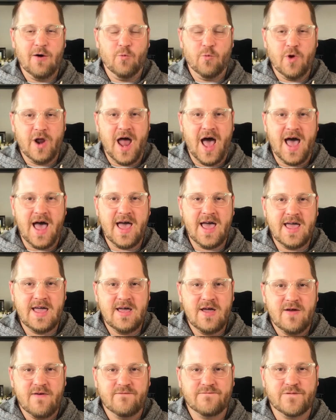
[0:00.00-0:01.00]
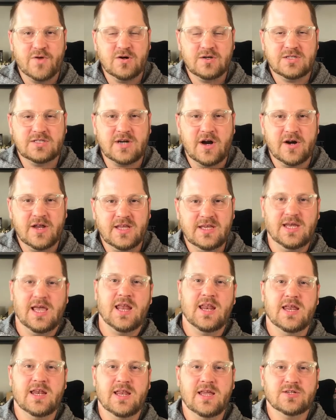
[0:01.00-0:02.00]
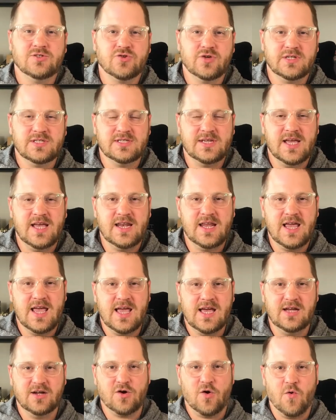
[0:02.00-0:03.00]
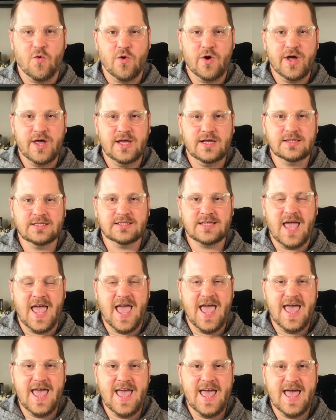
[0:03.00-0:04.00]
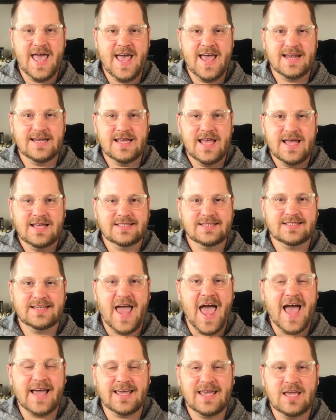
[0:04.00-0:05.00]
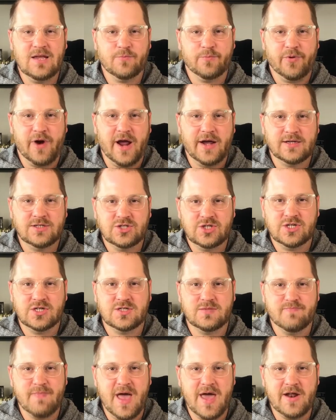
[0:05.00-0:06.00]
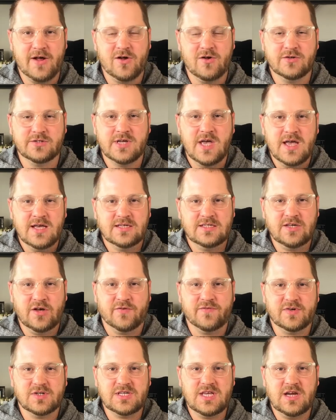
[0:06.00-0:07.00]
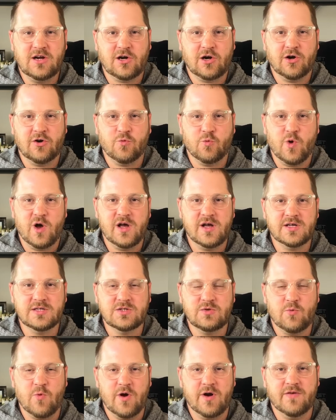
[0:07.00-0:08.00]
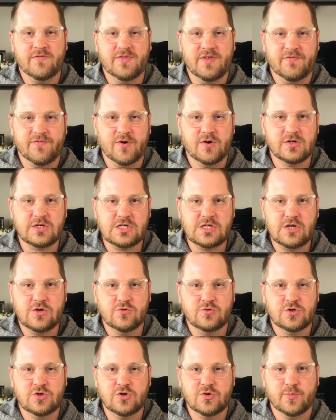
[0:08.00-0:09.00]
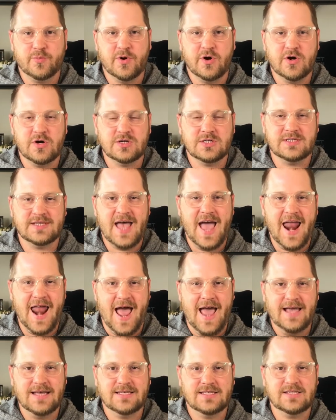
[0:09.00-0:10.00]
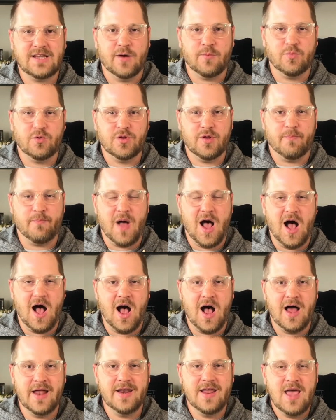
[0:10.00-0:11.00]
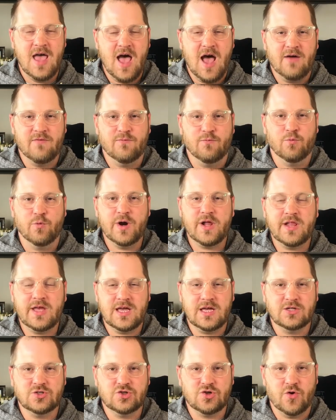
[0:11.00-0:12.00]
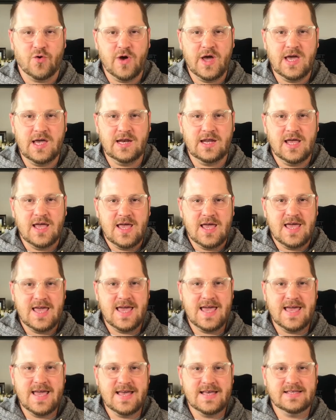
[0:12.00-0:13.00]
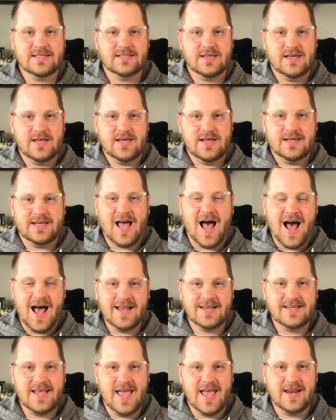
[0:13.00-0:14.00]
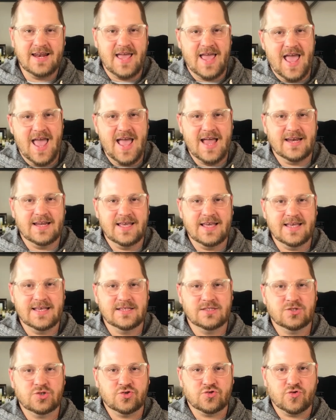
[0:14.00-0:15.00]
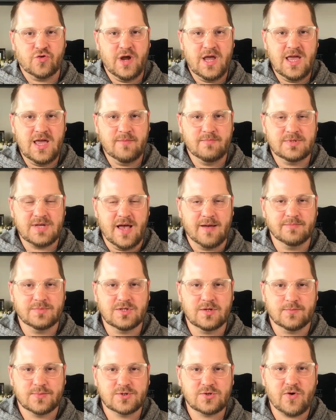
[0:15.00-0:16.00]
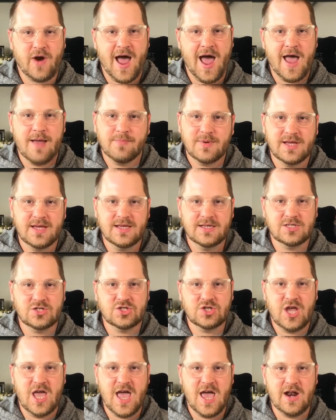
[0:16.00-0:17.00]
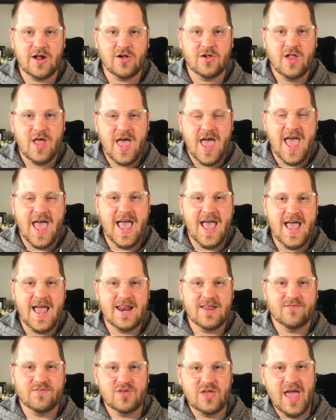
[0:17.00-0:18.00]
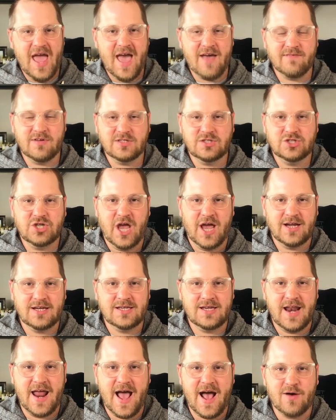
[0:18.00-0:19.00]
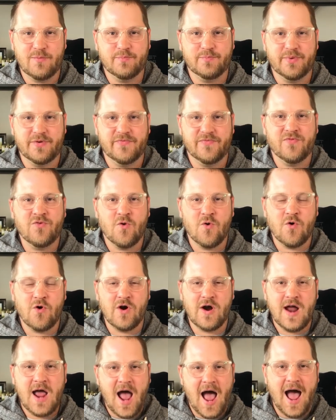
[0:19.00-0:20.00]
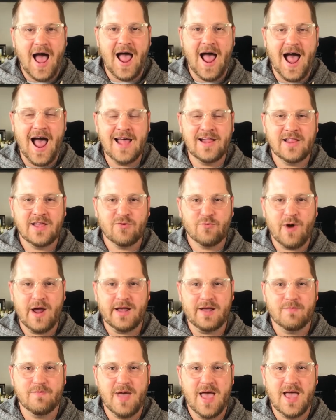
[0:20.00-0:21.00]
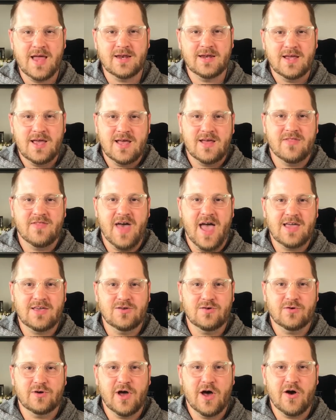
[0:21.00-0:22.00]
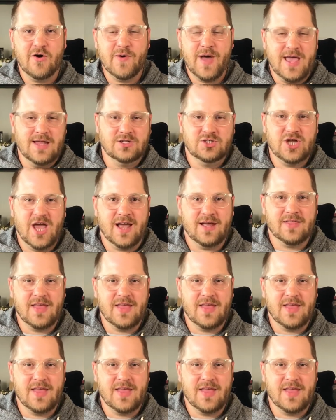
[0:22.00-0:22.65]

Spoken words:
When I first started getting interested in coins and stacking precious metals, Silver Seeker was one of the first YouTubers that I stumbled upon. Really enjoyed his content and his streams. I'm subscribed to his channel, and if you haven't checked it out before, I highly recommend that you go and check